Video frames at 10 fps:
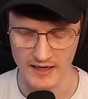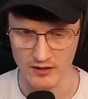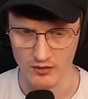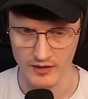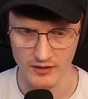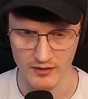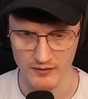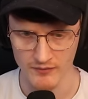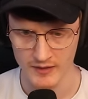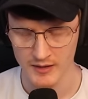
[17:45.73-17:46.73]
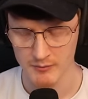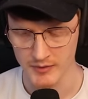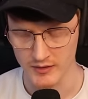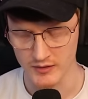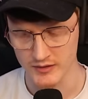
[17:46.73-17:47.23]
analog era
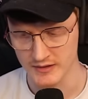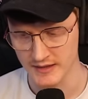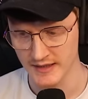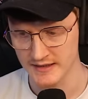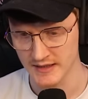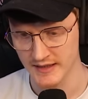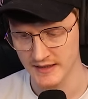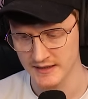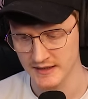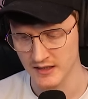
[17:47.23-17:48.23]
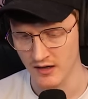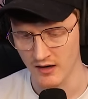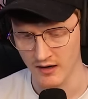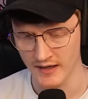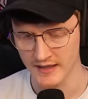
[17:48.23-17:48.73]
because it's easy to
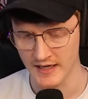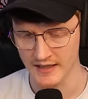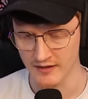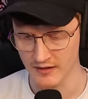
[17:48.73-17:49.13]
hide any